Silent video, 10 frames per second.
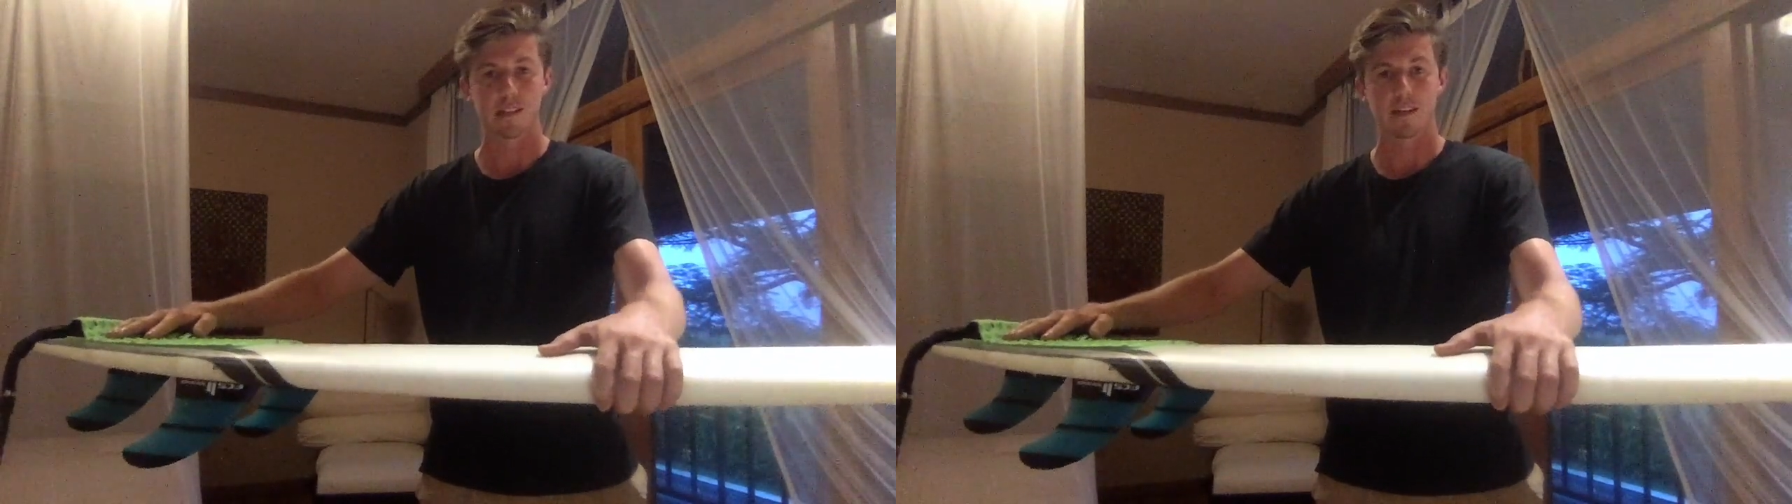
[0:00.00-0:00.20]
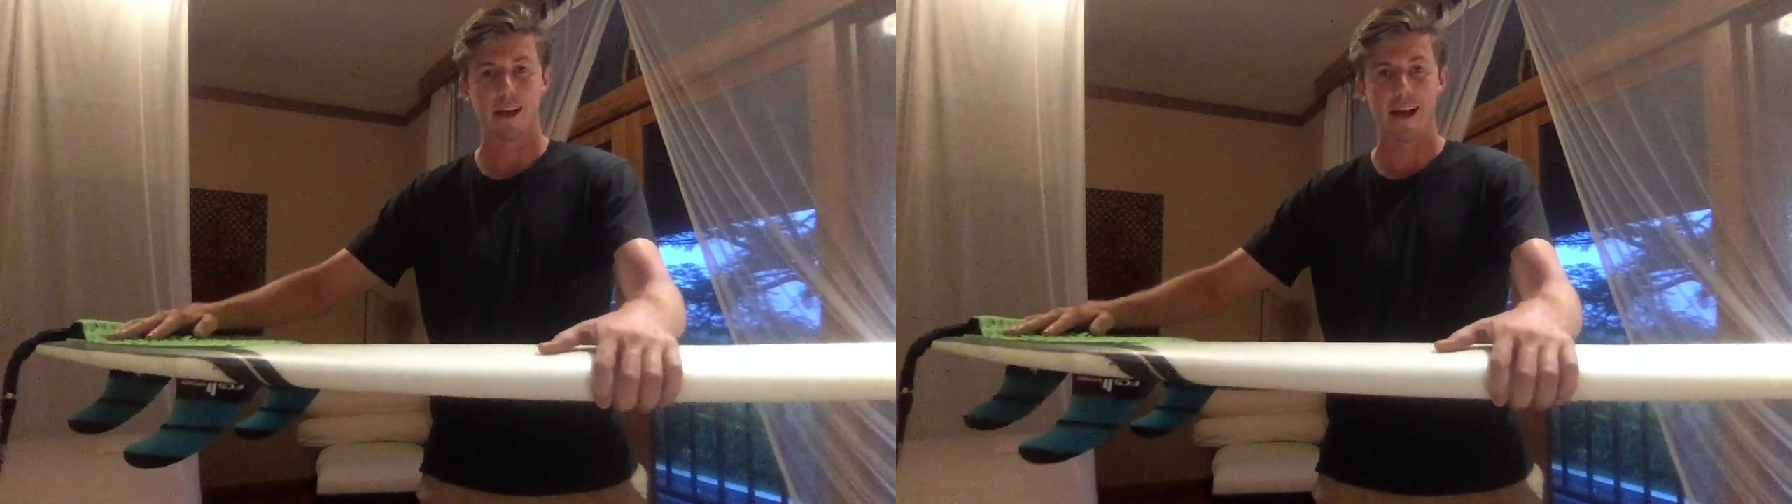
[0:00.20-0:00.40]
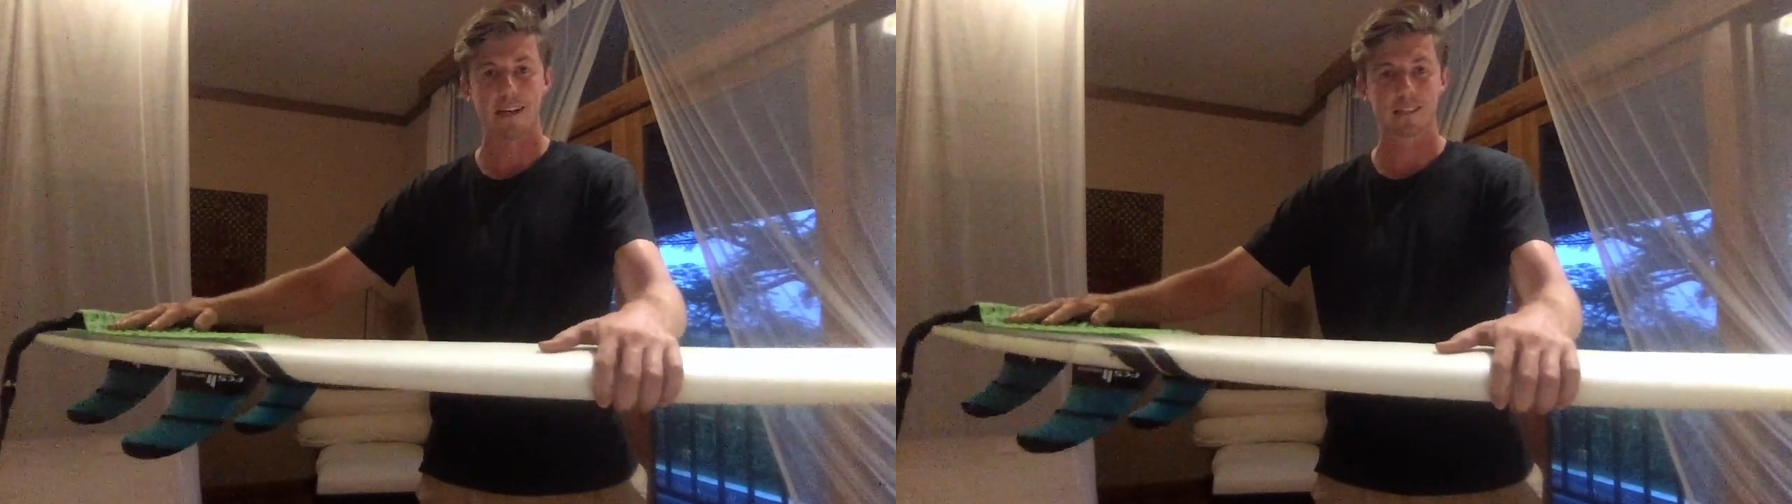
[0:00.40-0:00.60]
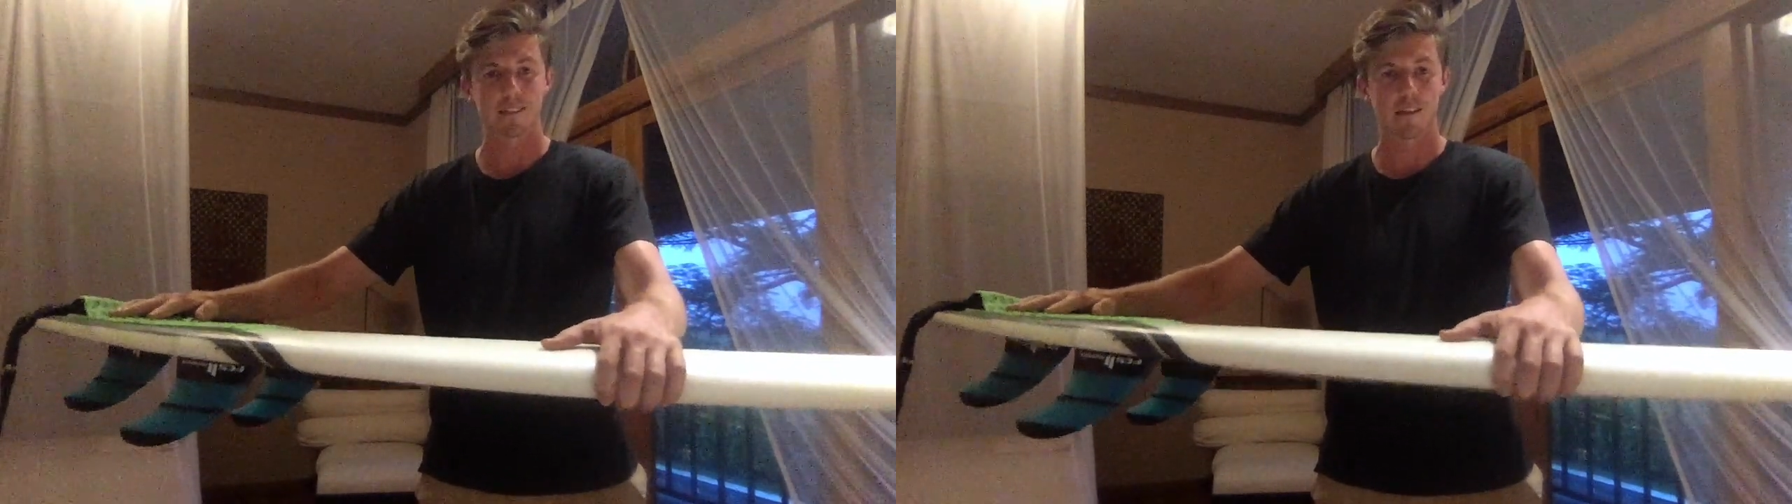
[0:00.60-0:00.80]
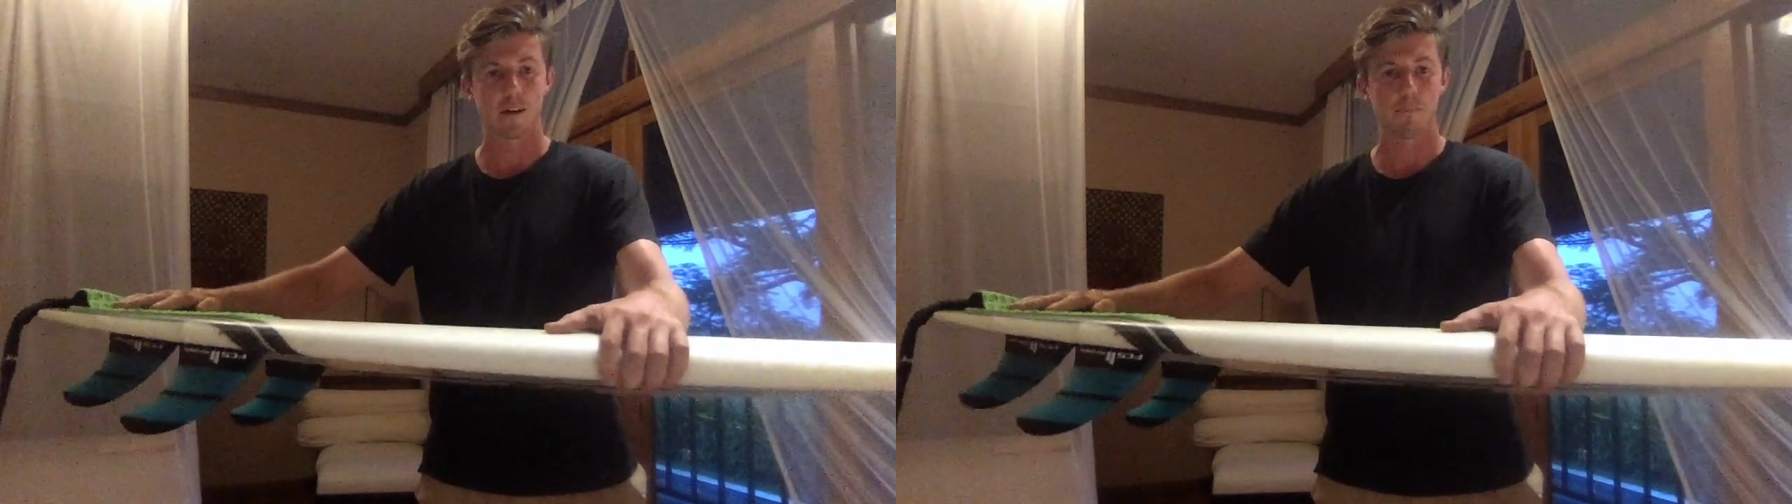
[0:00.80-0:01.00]
hacks
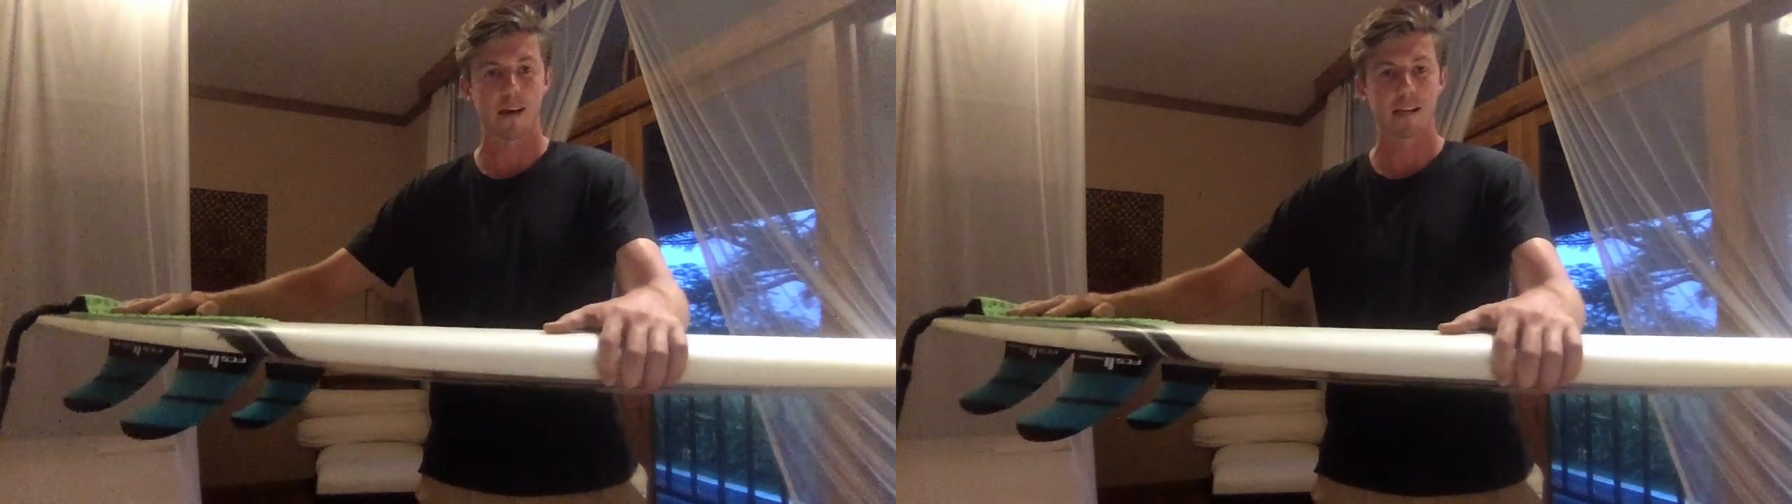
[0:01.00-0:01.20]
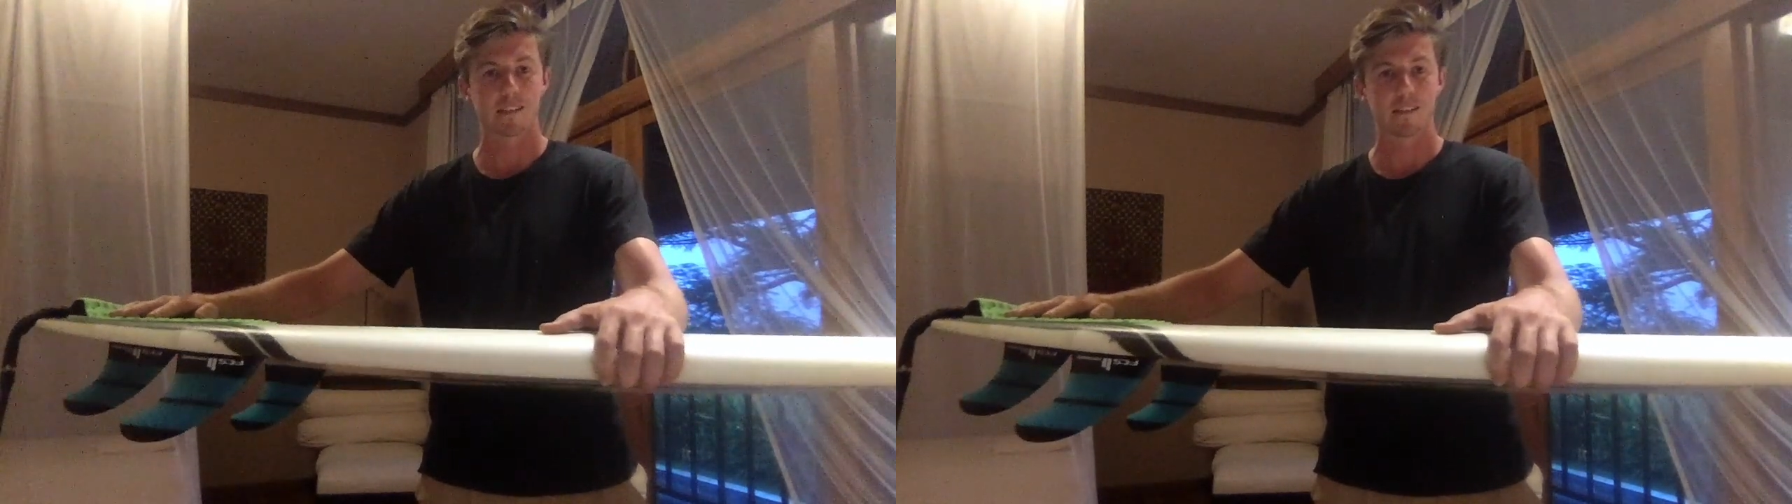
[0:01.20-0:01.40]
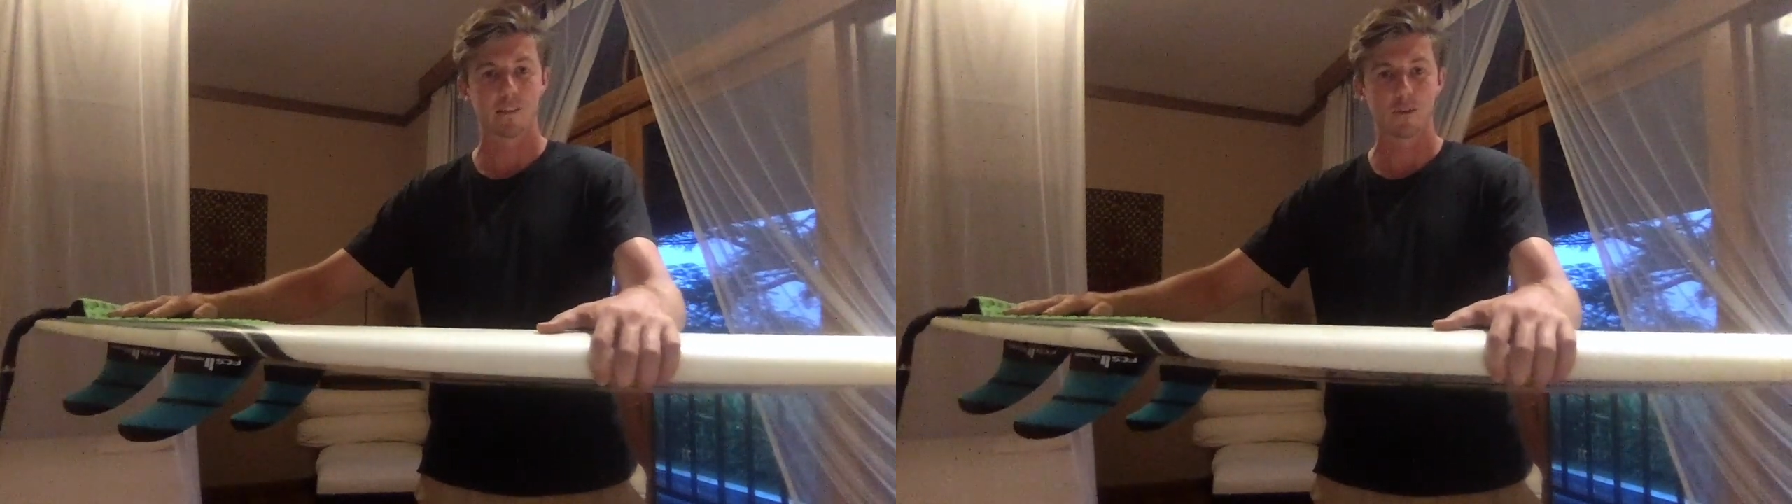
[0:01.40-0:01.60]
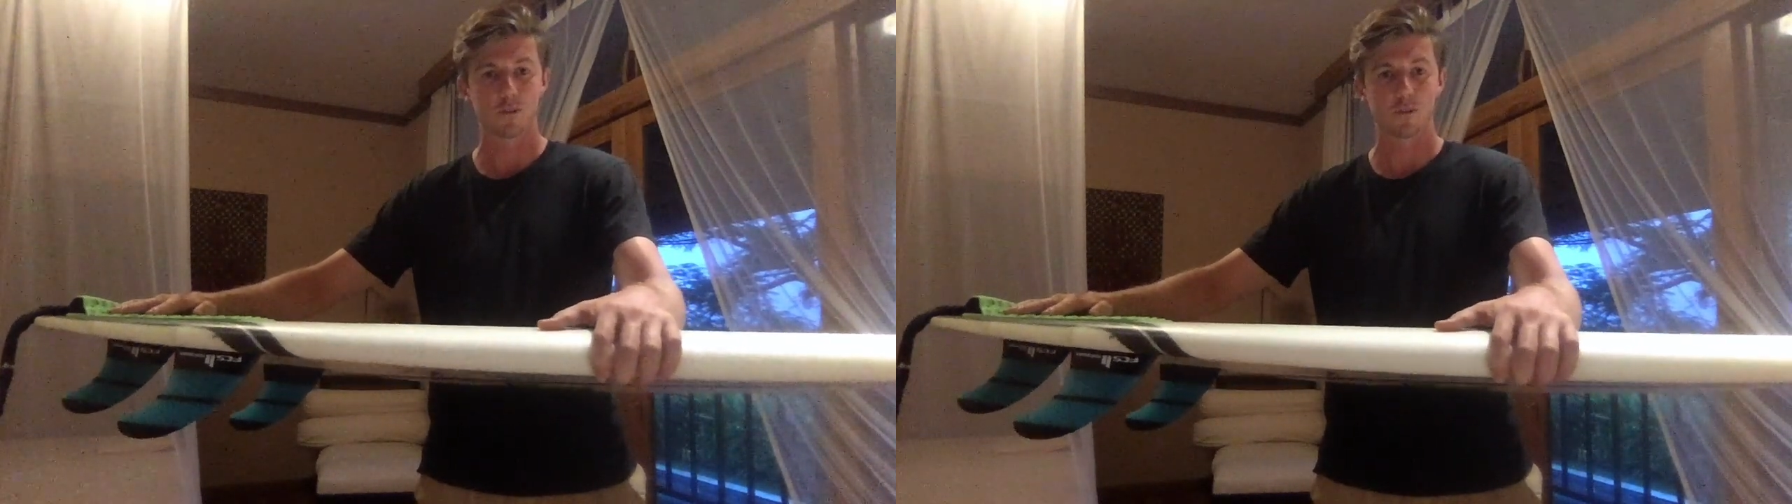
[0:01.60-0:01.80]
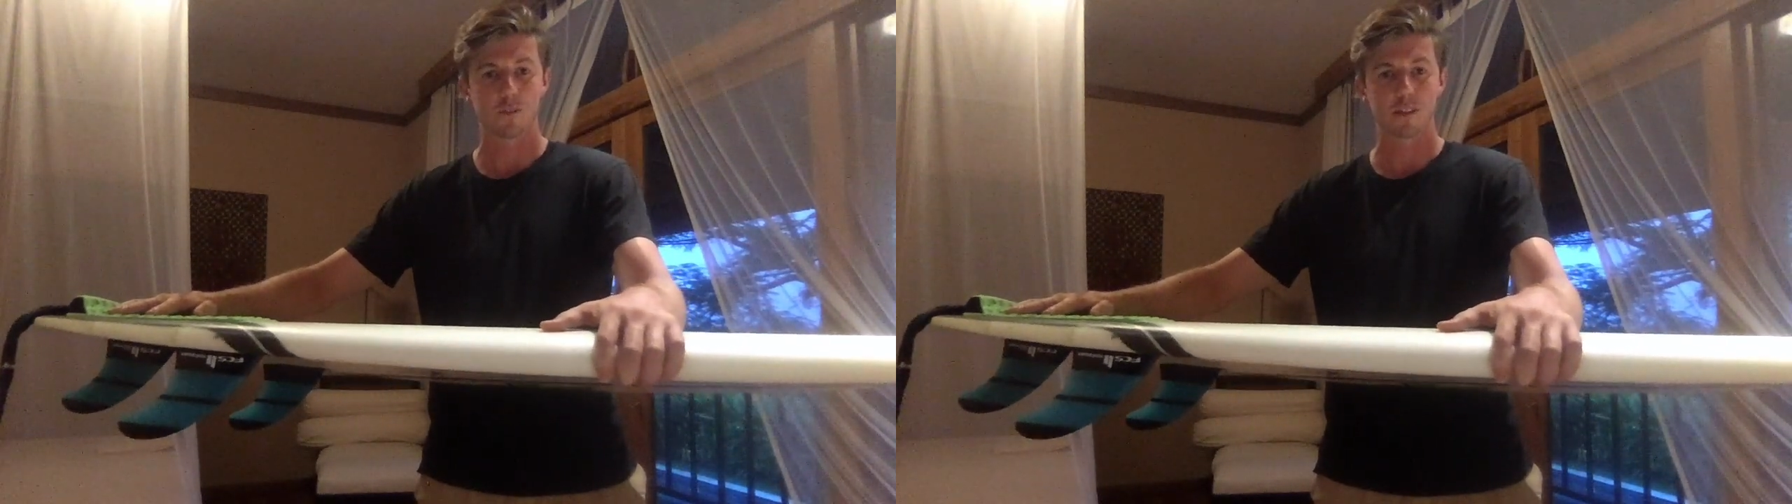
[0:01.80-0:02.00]
and cutbacks and
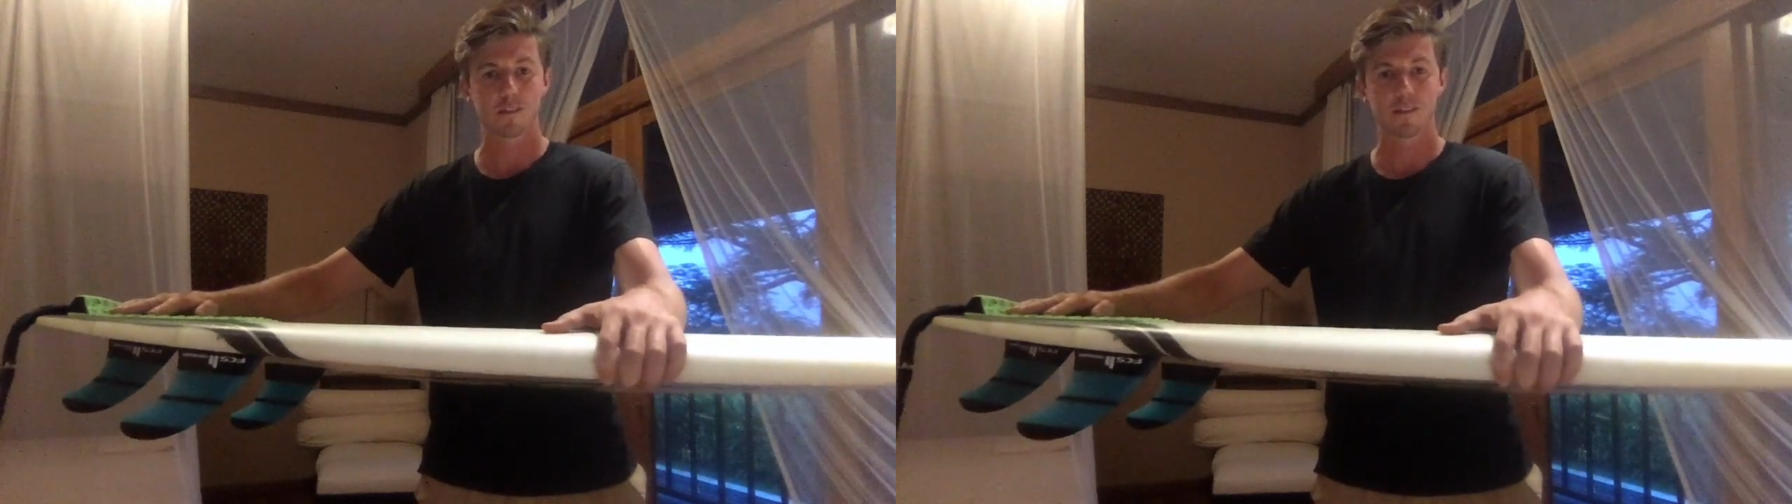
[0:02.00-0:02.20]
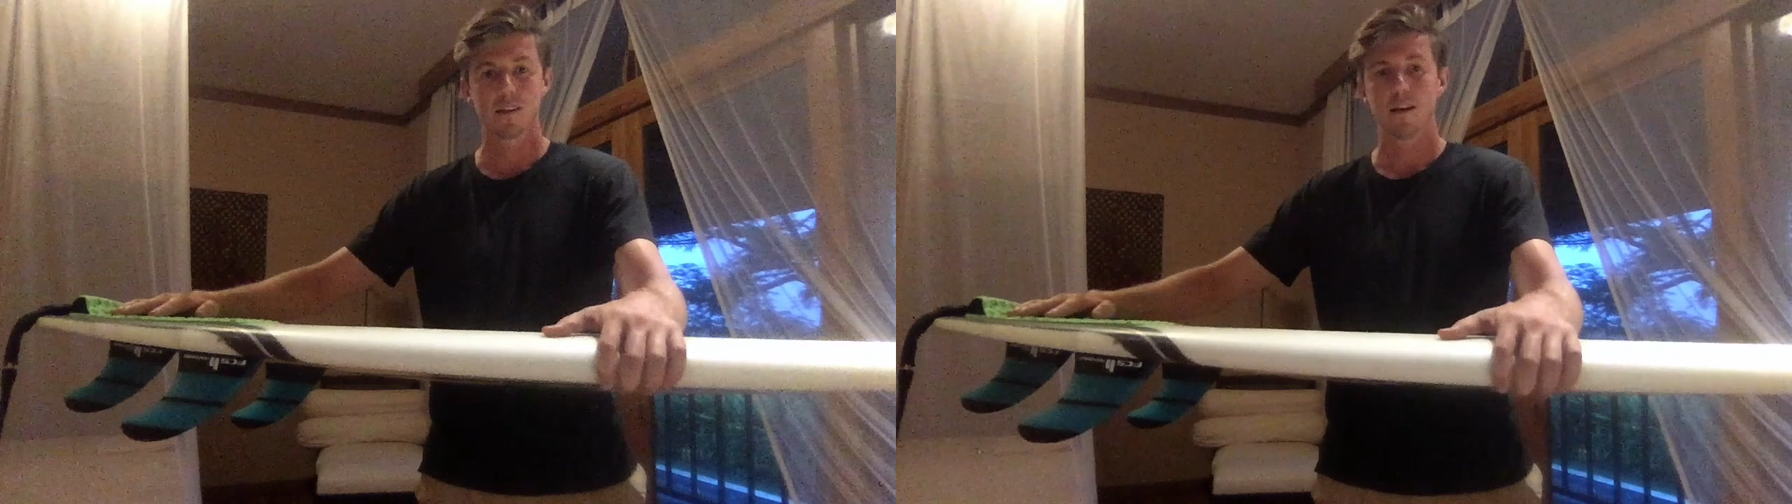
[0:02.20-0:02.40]
those sort of things.